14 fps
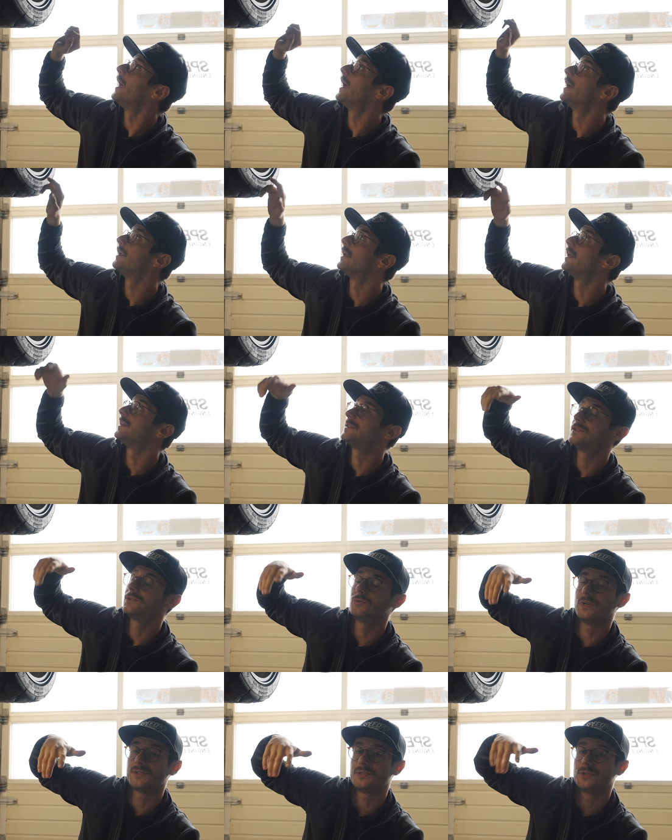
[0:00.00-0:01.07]
and as
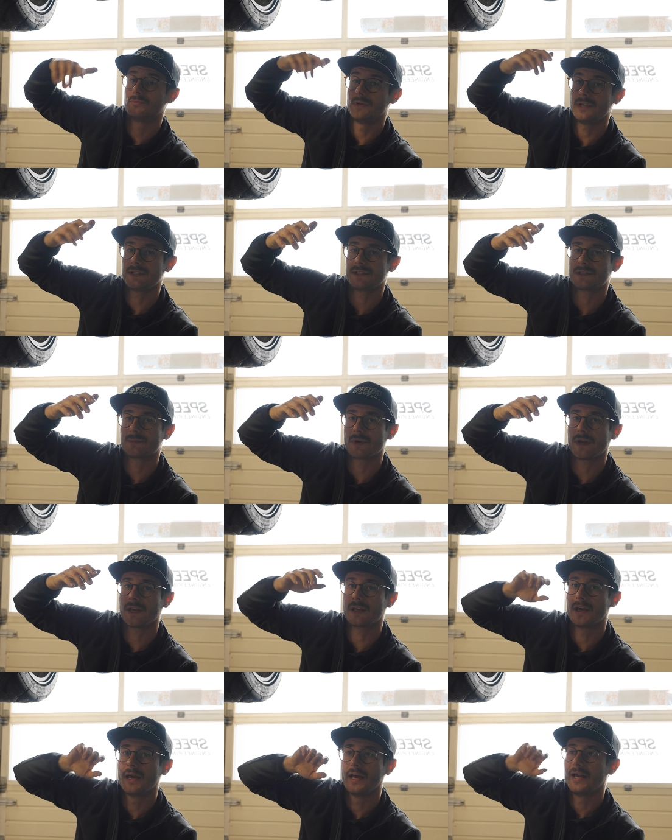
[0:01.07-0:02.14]
soon as you release the
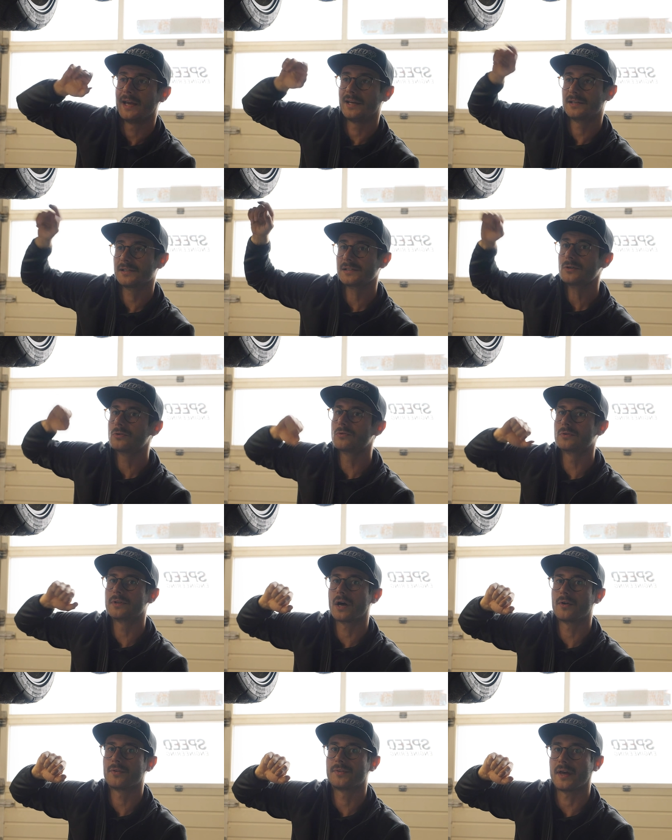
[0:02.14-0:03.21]
brake, it doesn't cool
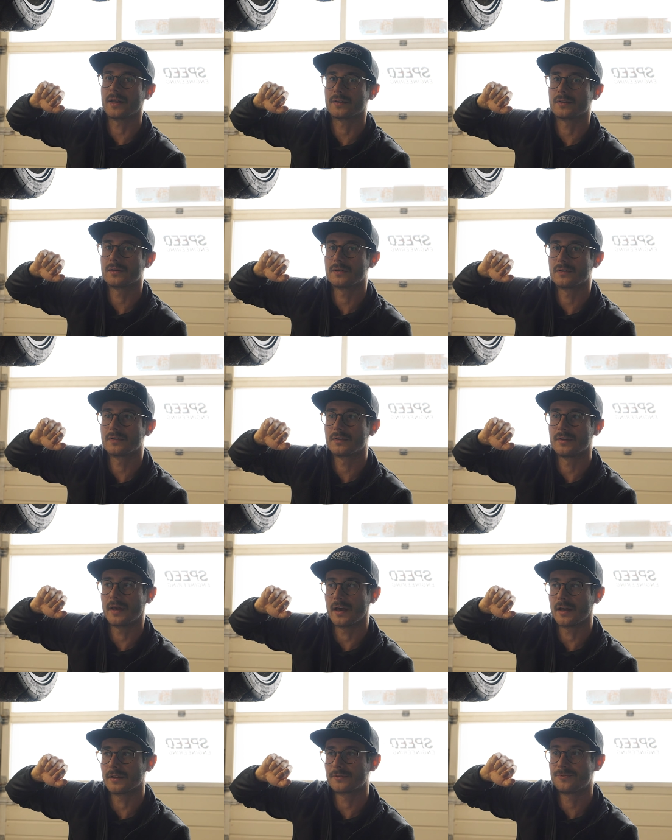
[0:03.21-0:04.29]
down
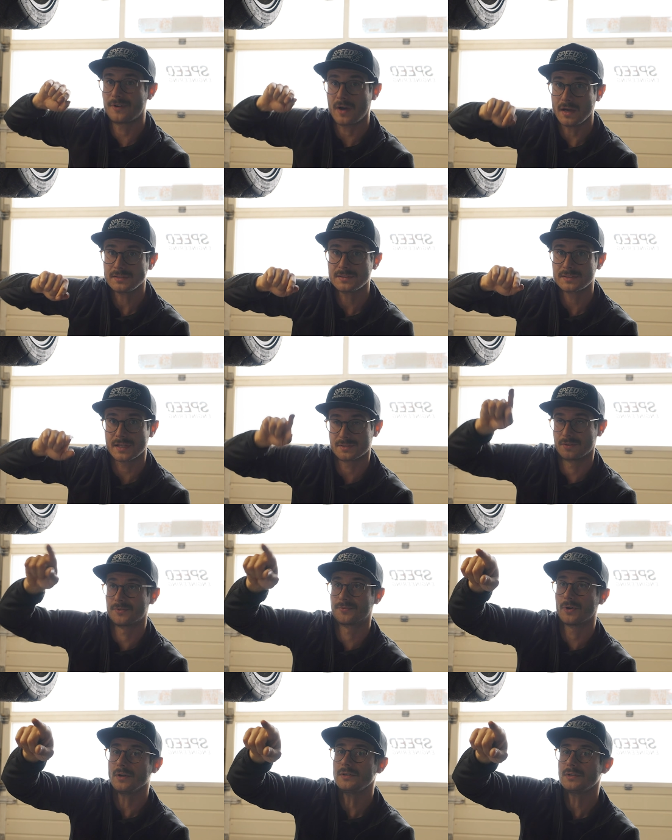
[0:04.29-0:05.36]
that fast as on the
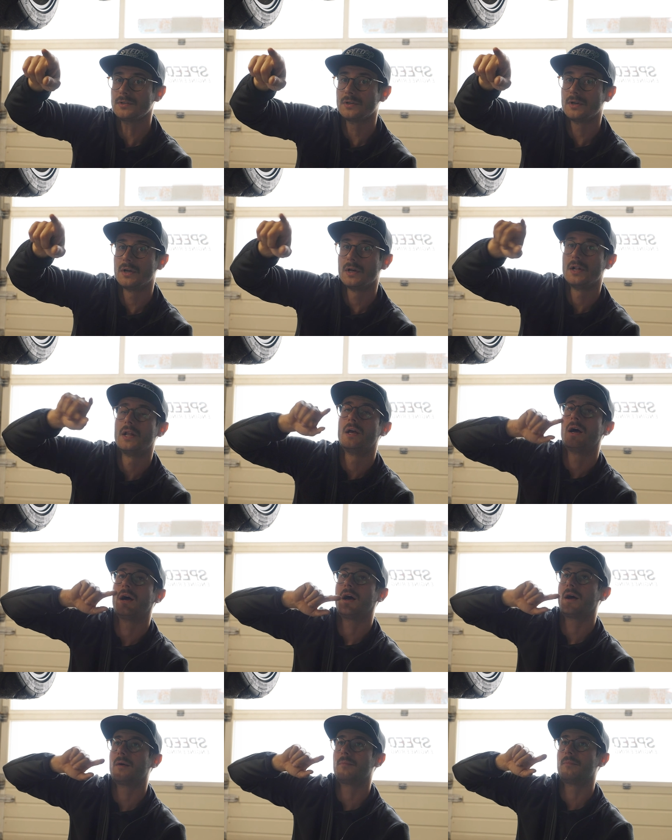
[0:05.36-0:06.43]
front,
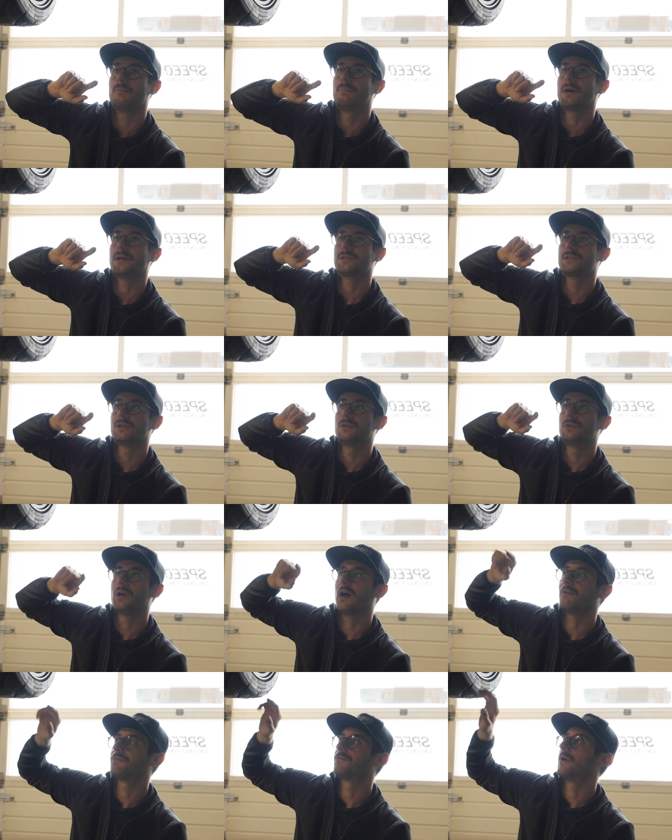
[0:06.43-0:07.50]
but you
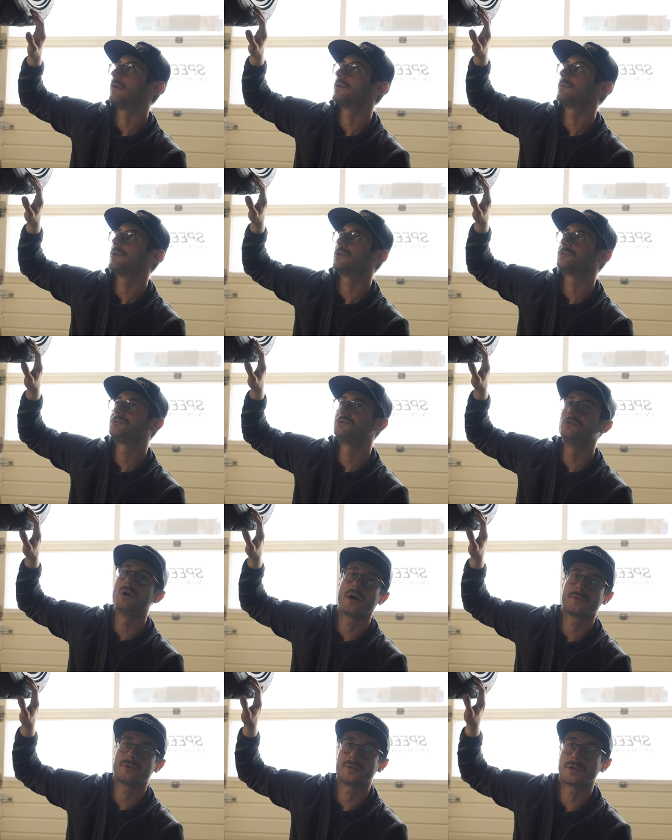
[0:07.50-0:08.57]
have round about
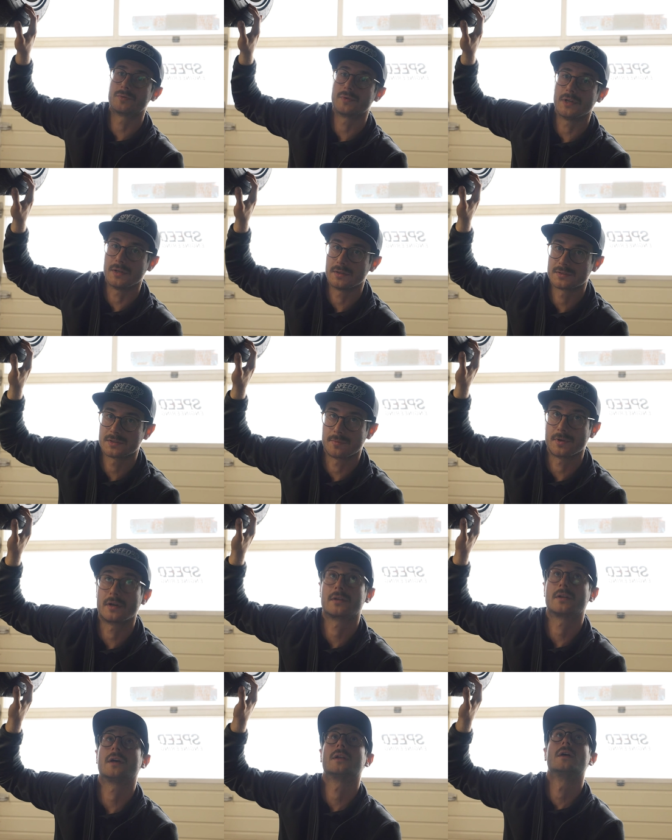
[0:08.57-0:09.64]
200 degrees or something
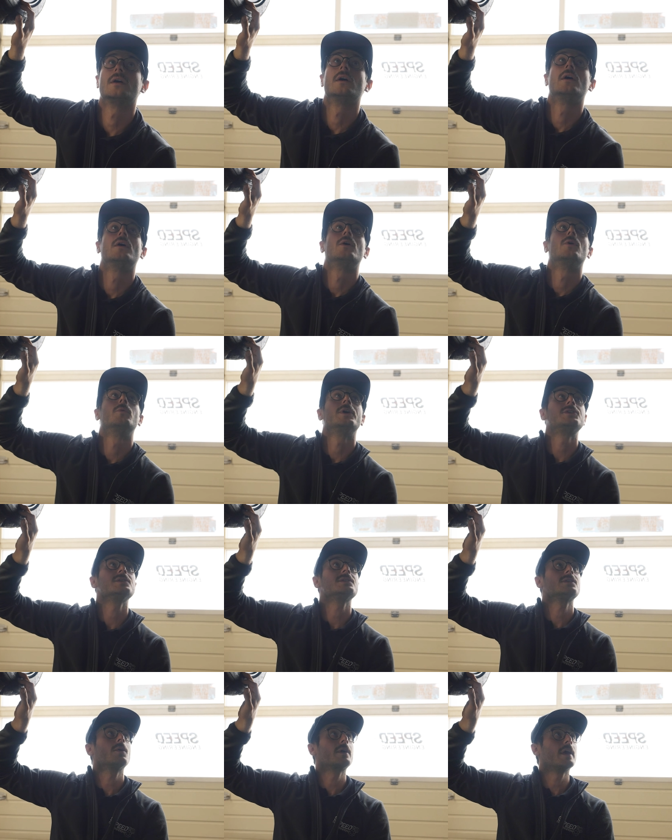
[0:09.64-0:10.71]
like that, which
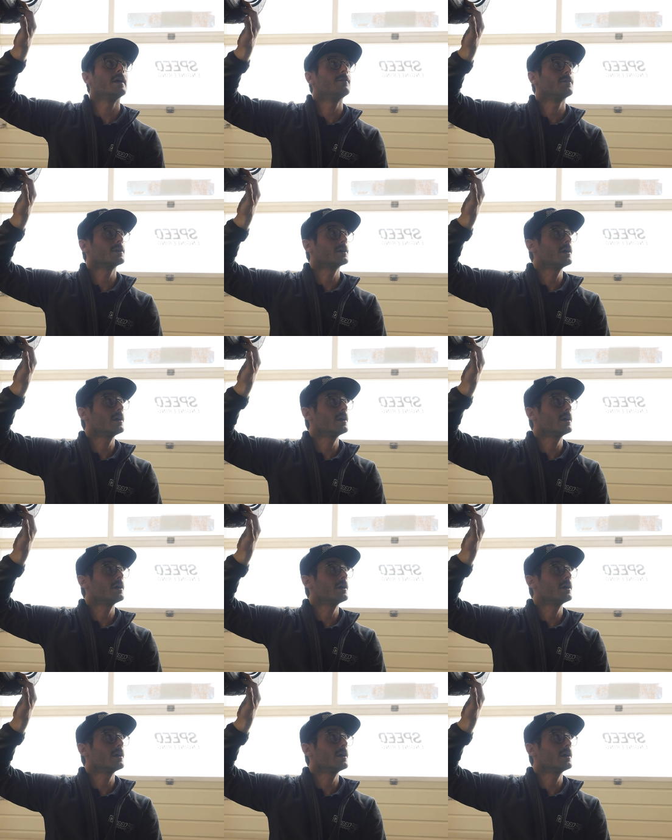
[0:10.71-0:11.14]
is okay for the